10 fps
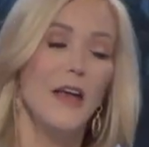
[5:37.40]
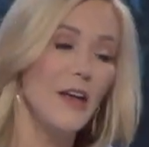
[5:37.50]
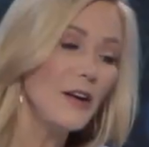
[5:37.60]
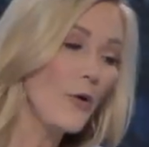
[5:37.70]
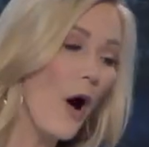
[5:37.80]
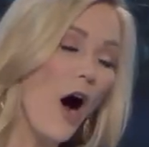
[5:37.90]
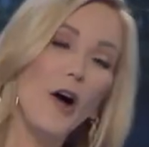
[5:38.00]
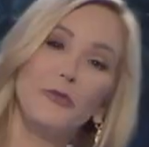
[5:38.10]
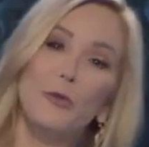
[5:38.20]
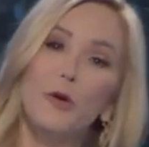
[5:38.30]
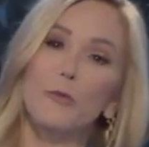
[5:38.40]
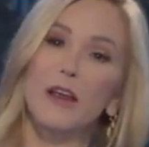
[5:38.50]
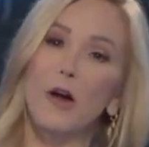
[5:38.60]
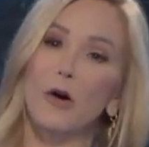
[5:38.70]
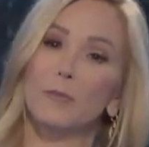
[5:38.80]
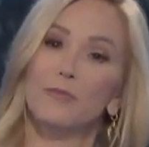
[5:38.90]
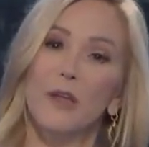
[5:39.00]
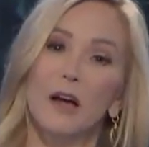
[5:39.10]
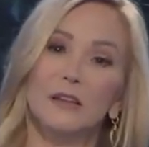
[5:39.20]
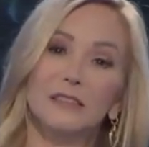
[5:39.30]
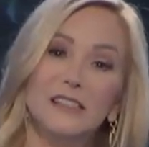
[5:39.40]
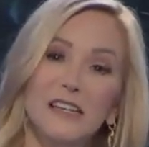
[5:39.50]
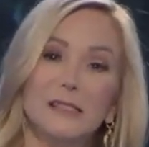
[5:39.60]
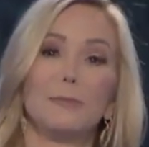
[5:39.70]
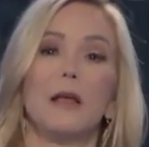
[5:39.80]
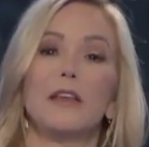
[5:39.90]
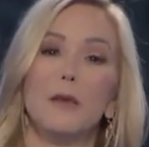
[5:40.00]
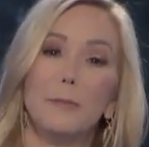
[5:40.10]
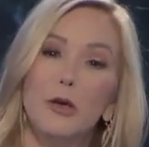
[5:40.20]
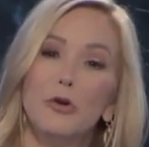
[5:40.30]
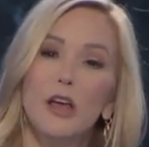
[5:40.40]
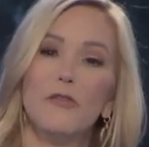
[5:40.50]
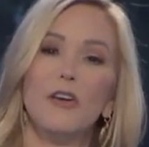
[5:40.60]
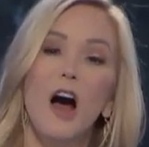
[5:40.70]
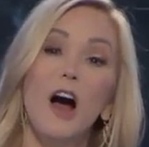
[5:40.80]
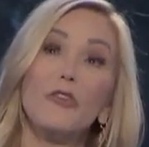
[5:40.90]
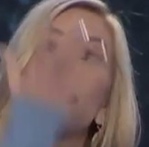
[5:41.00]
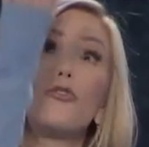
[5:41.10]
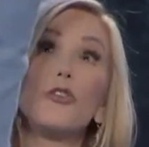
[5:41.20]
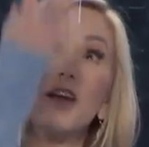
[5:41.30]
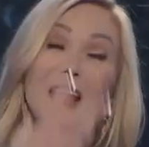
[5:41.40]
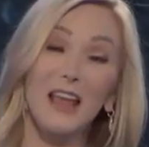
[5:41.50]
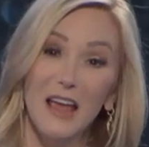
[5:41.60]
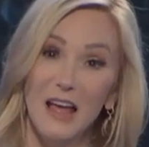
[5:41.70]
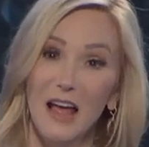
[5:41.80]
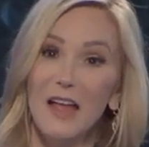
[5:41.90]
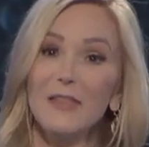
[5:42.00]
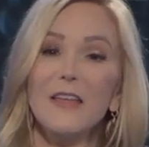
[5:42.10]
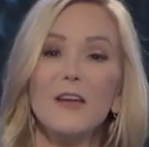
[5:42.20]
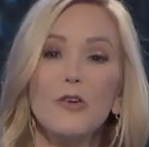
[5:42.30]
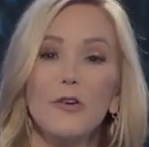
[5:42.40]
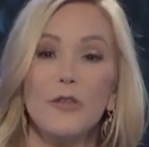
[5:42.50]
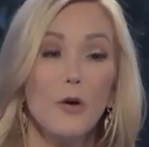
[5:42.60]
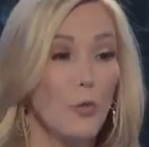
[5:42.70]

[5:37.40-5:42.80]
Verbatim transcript: You know, often when we don't display the beauty of God for the king in the earth,